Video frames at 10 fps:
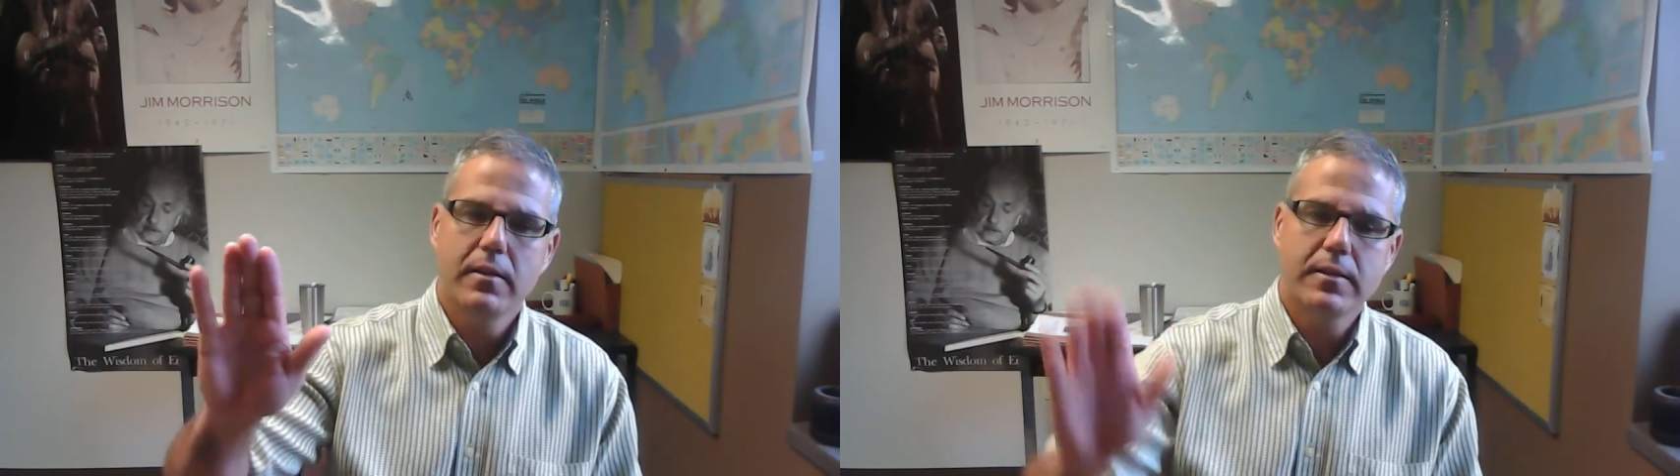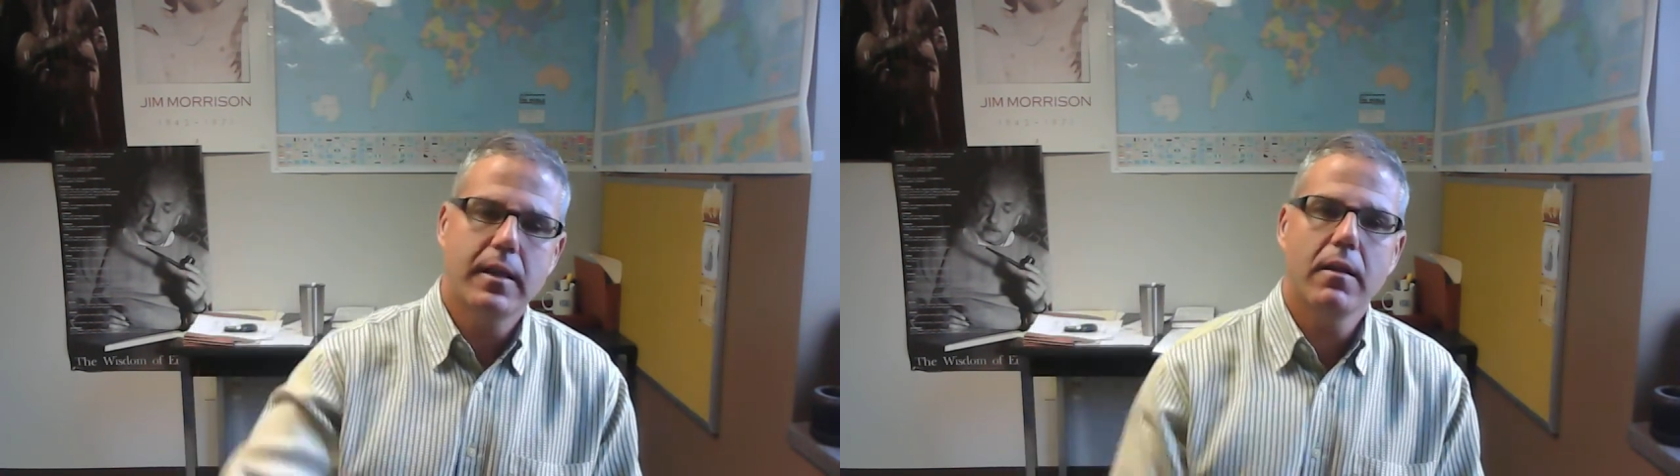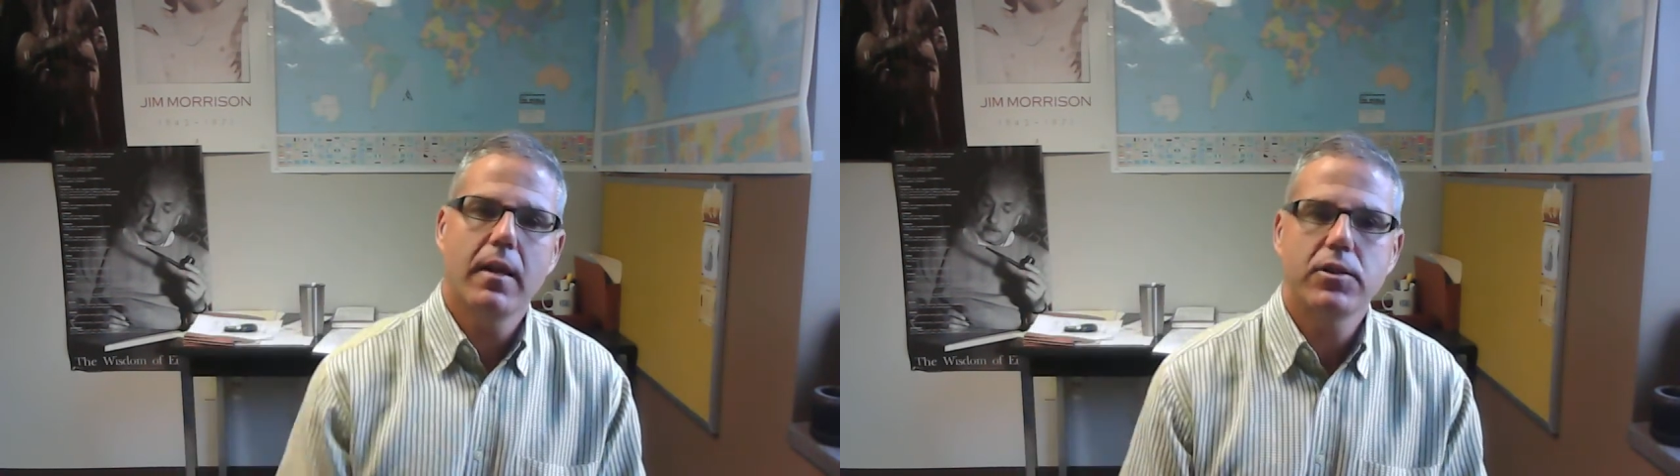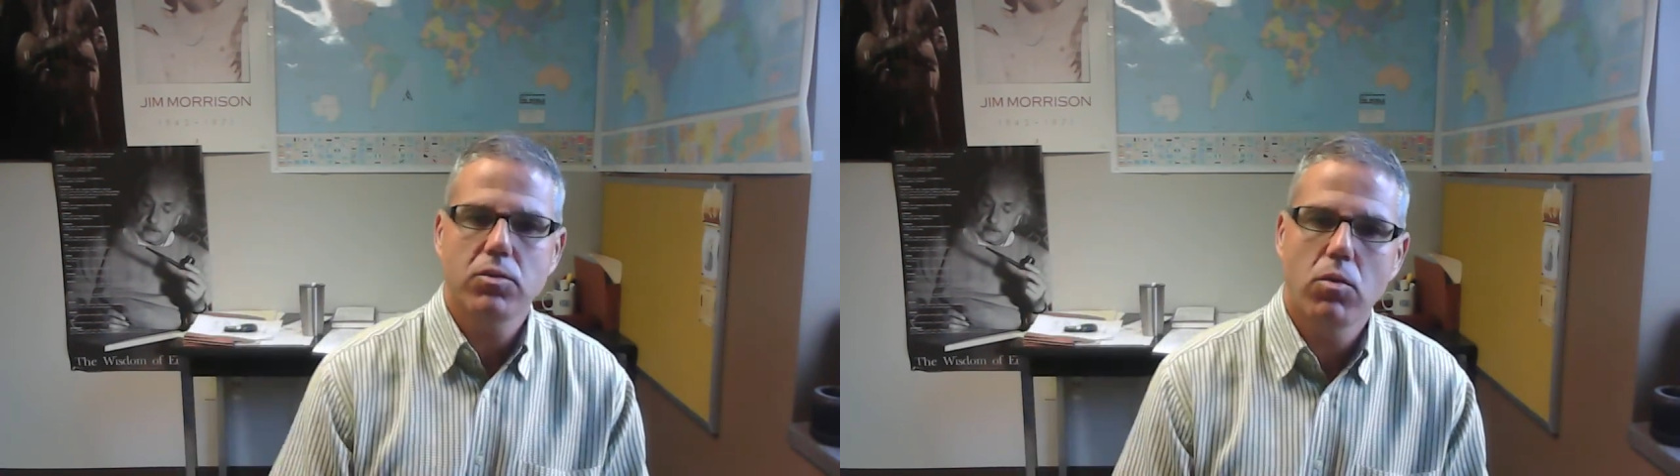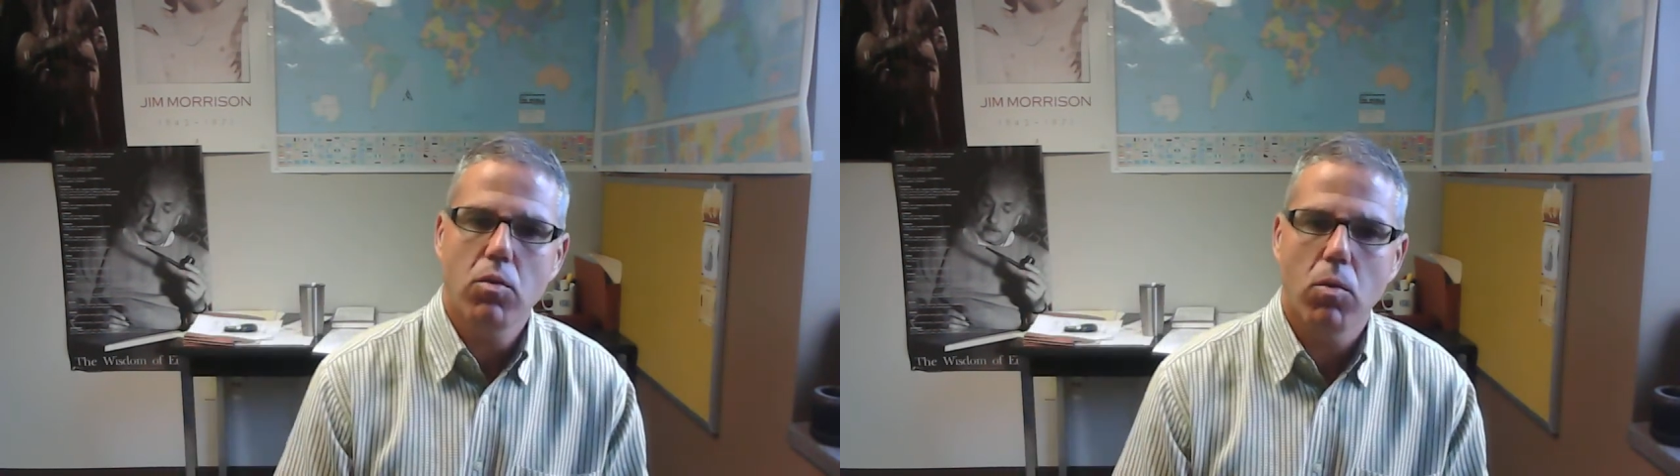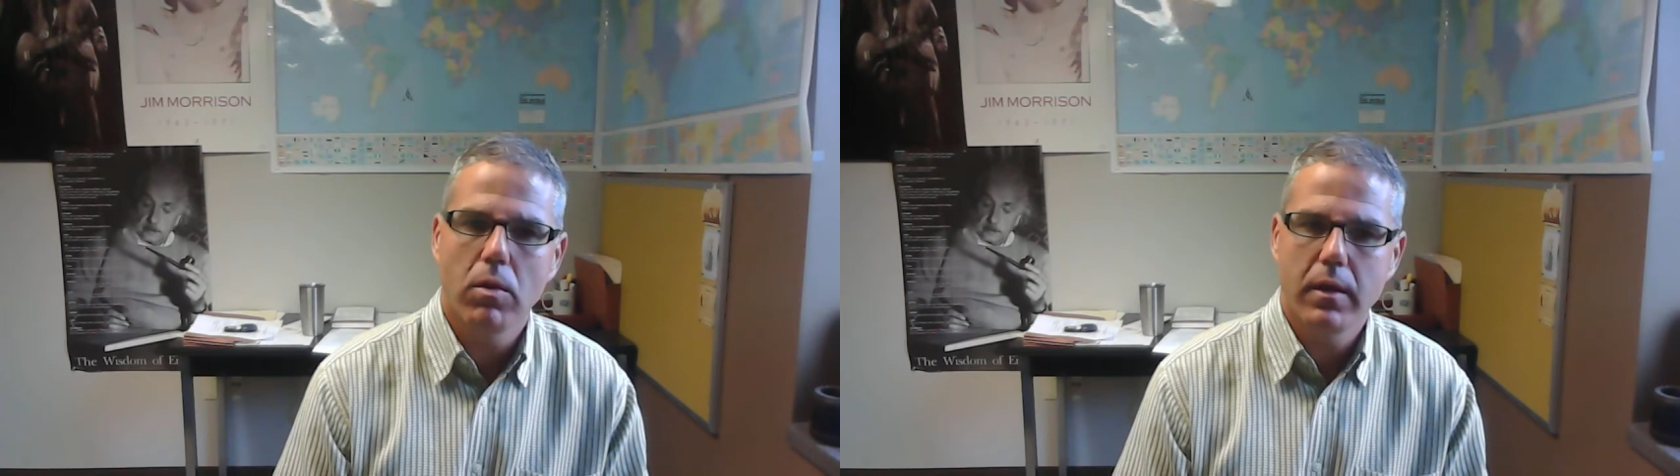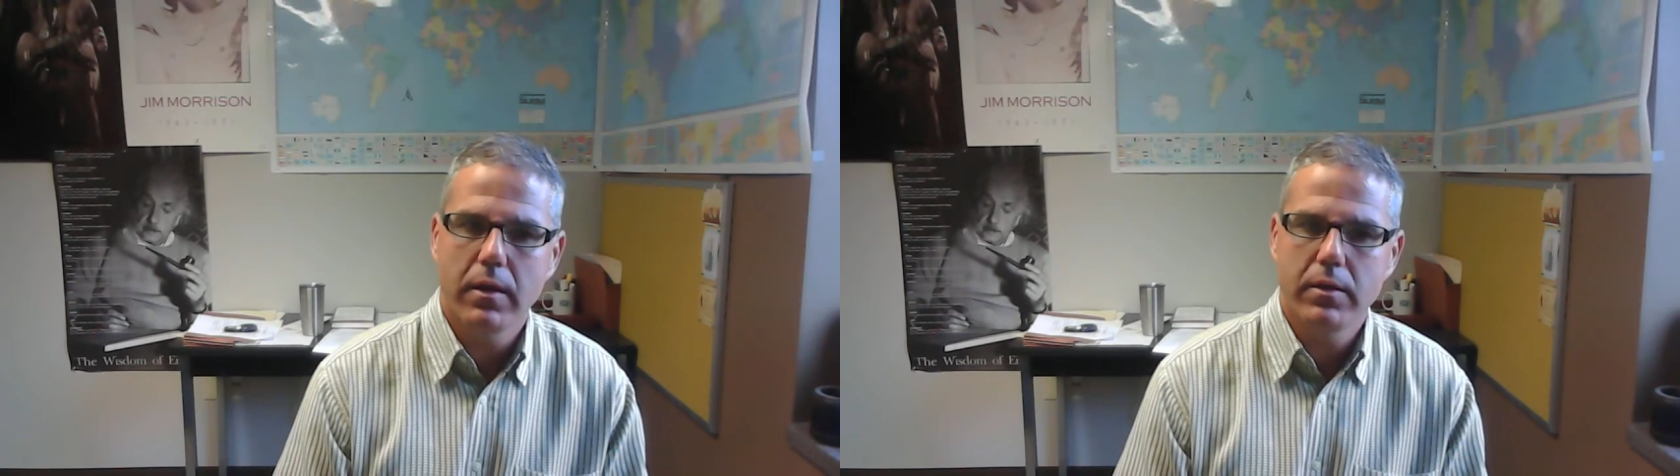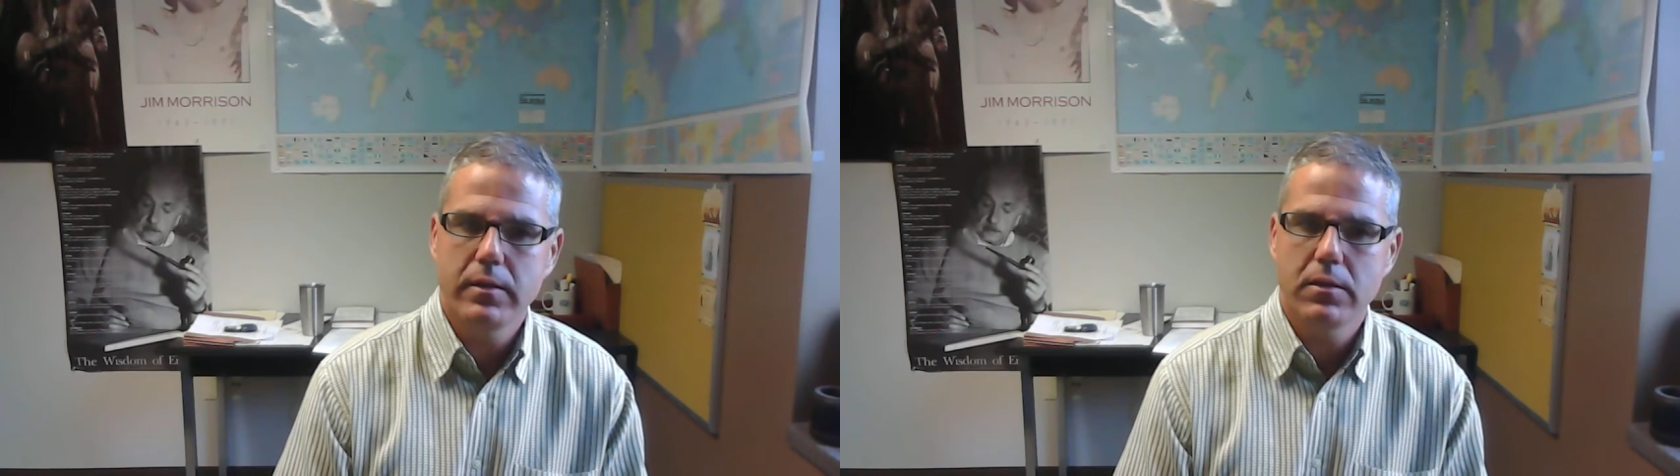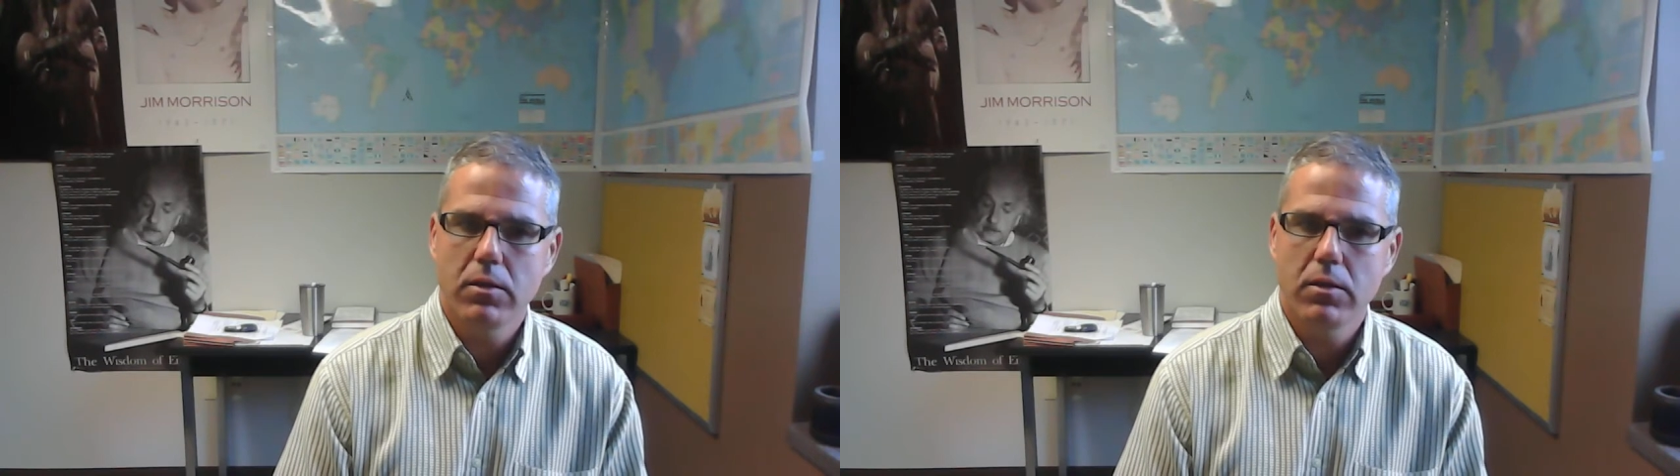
psychological corollaries